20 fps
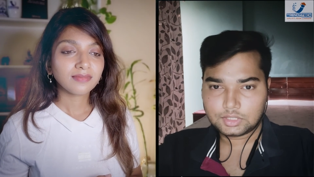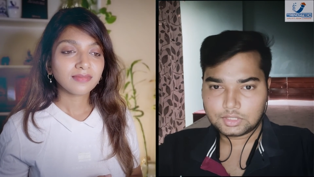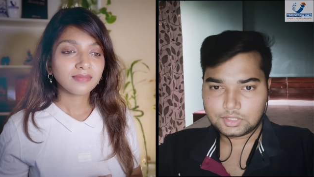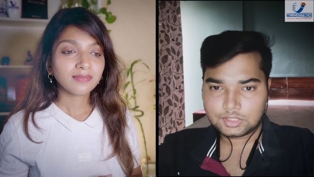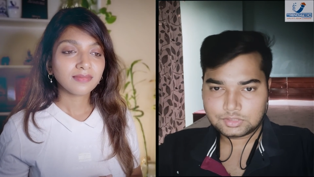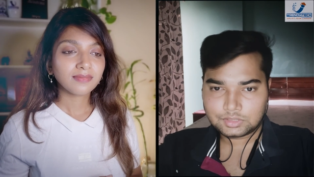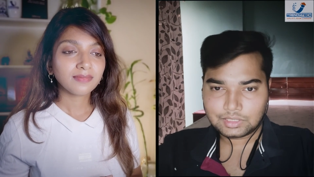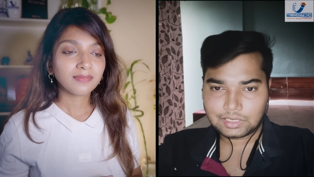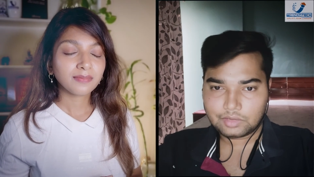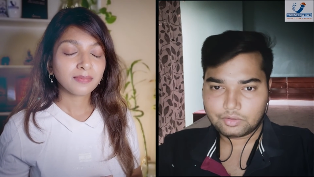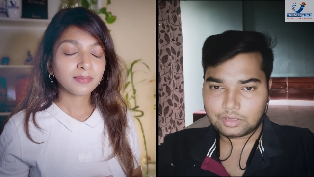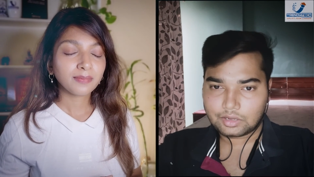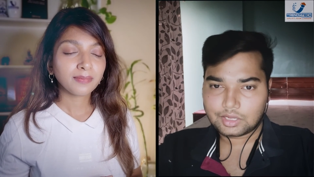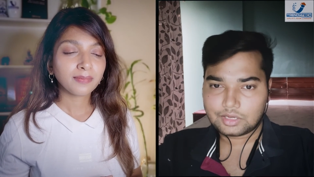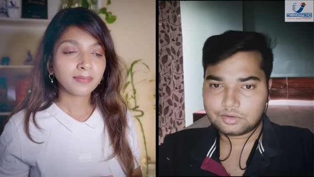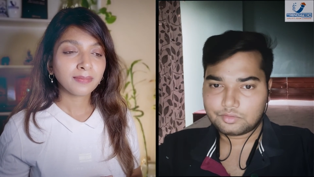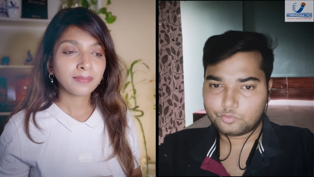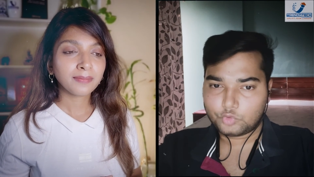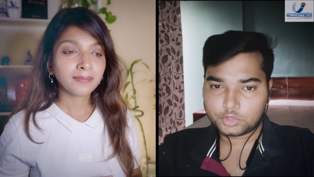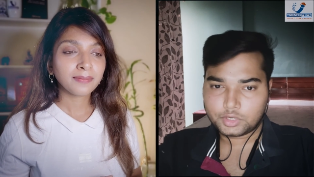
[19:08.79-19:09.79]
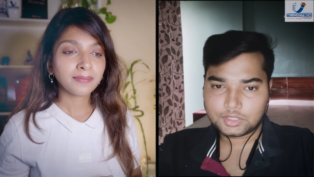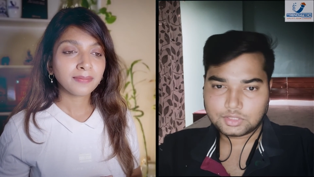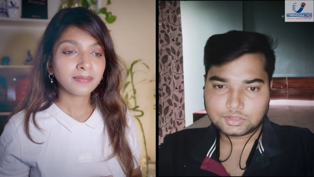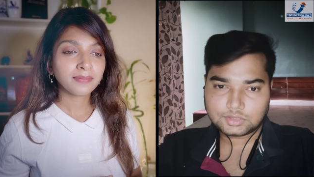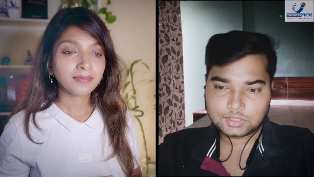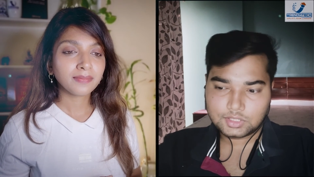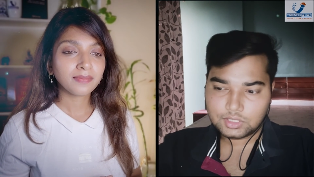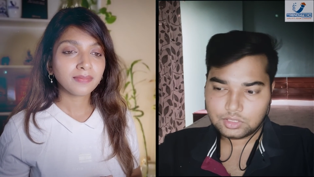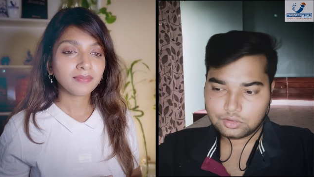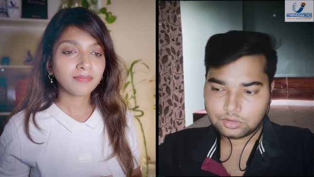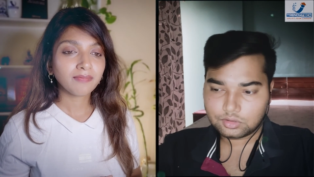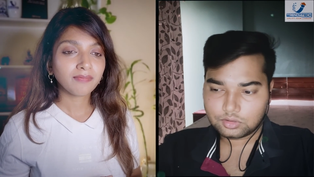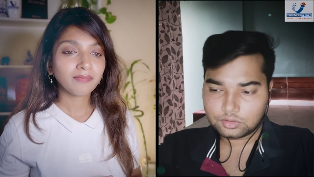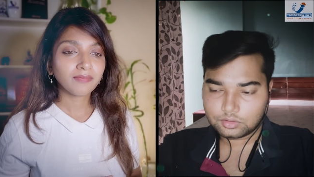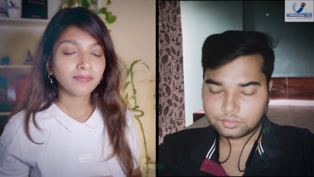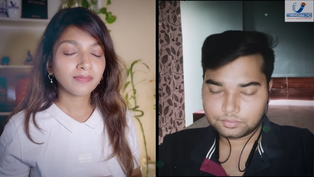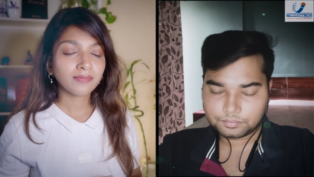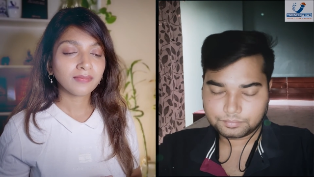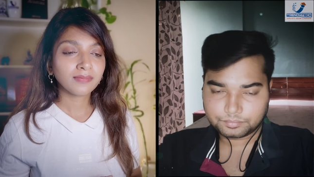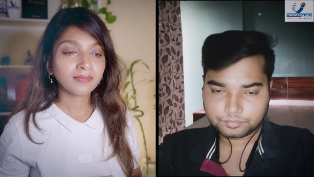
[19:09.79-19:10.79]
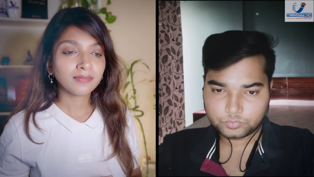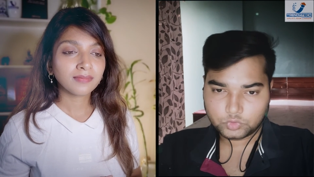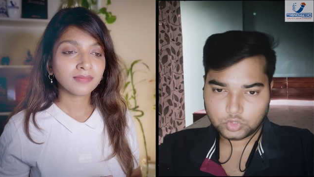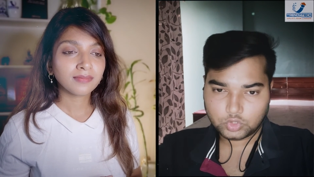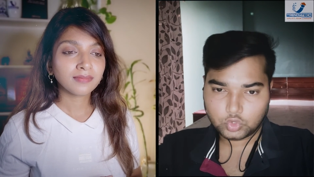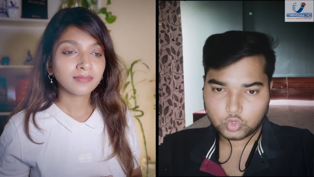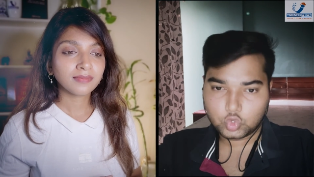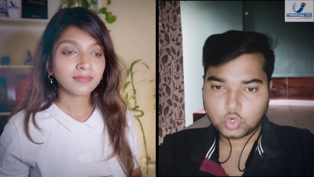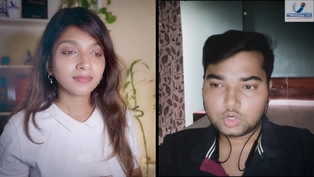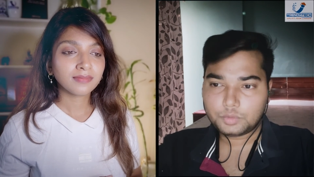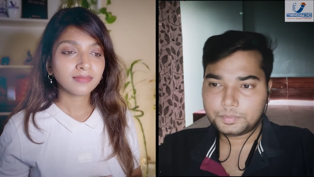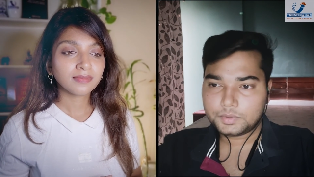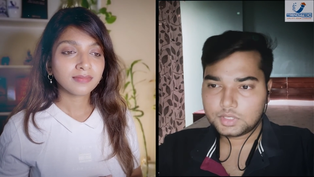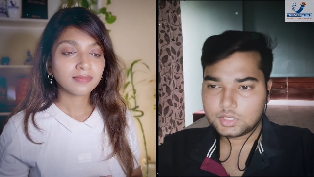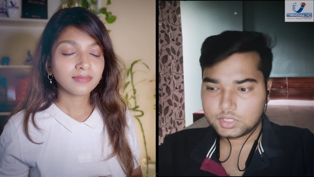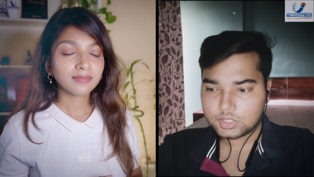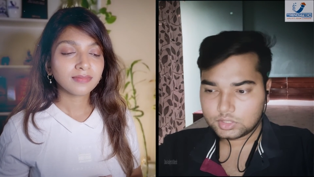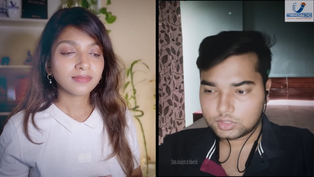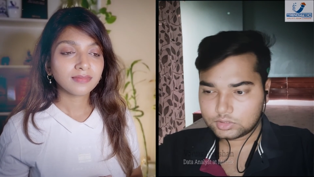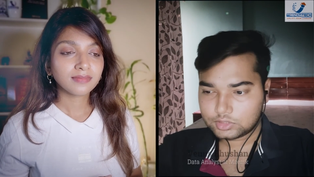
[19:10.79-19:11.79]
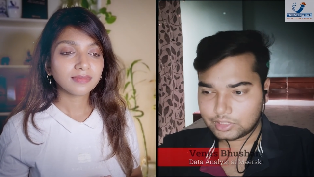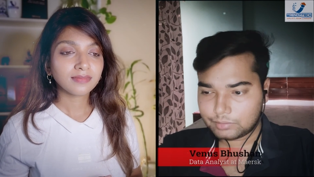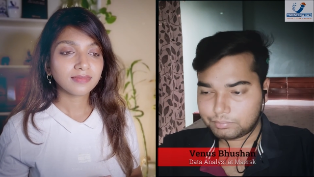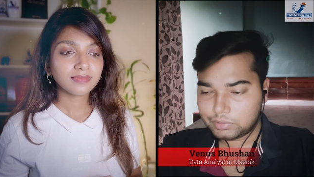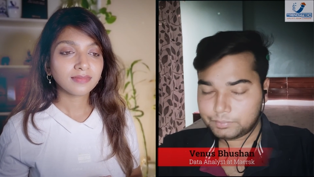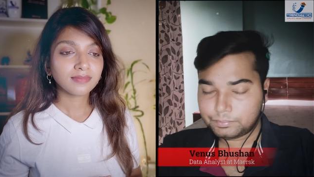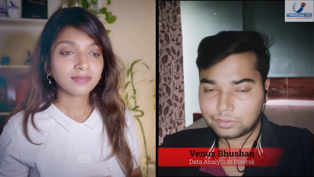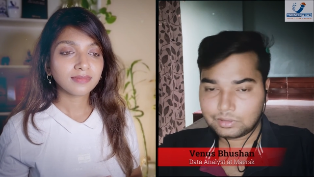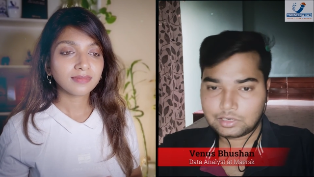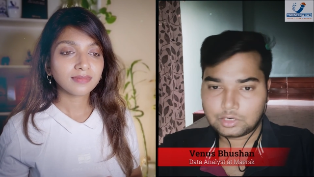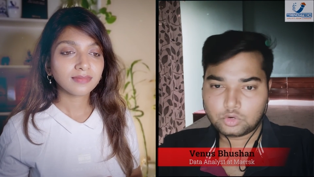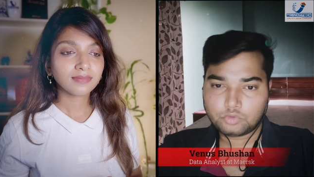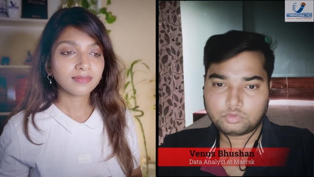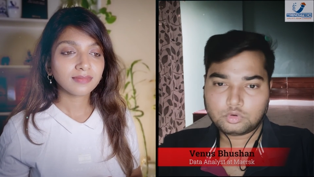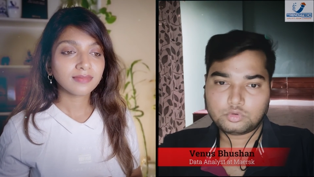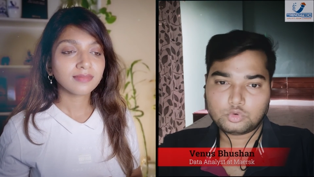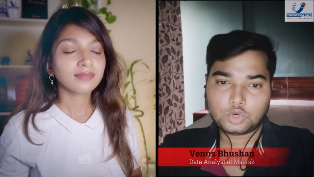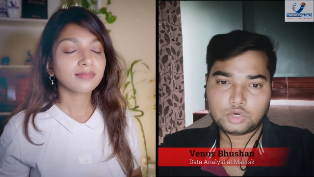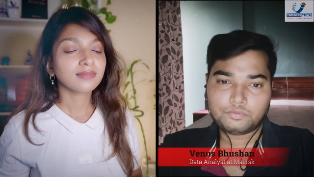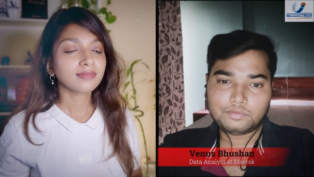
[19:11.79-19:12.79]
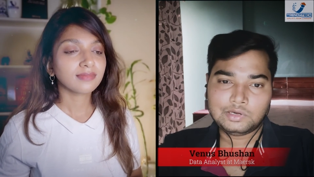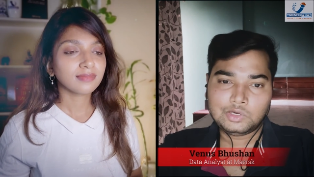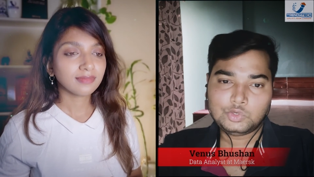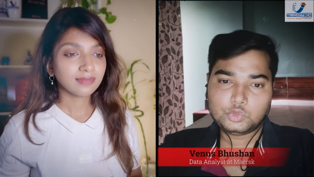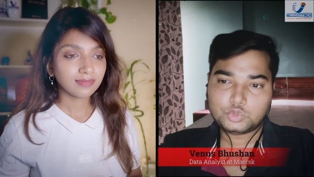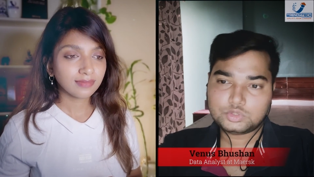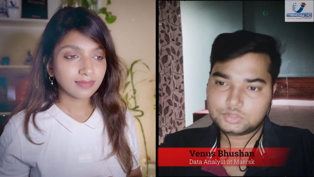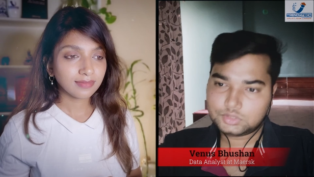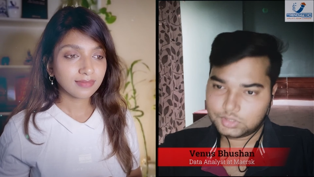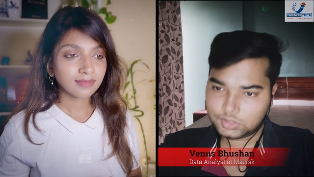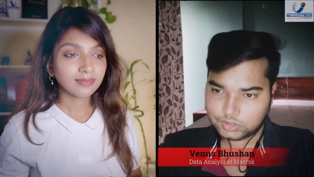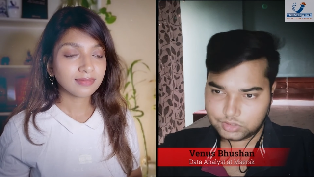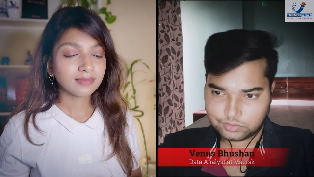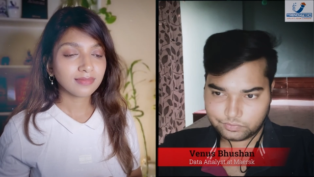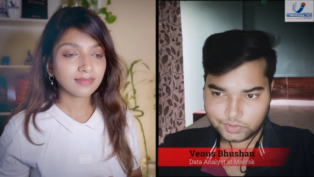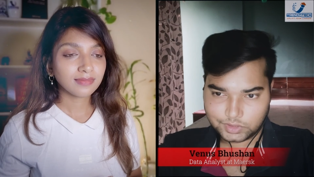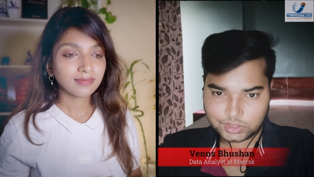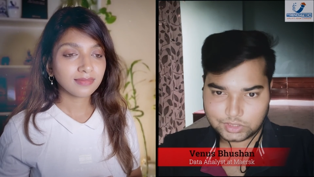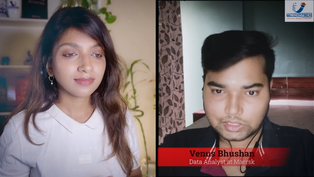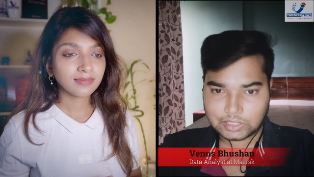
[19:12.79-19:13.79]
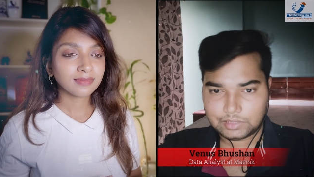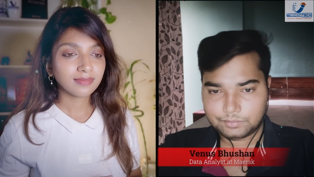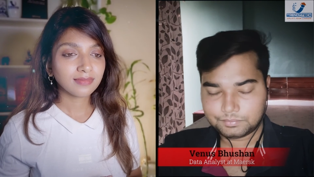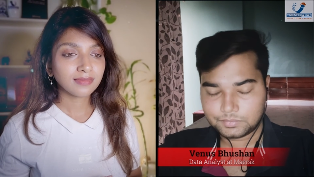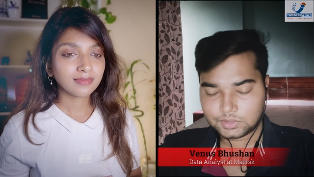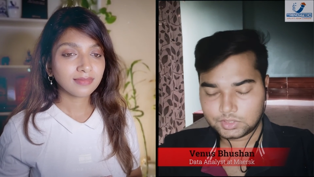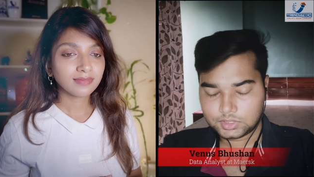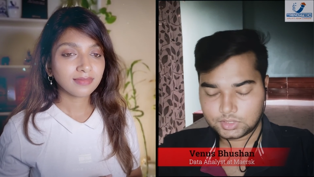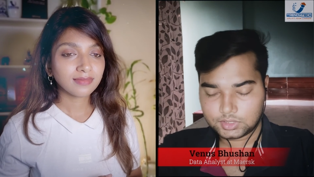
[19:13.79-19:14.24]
Speaker 1: The reason again, what I think could be that people are not willing to change with time.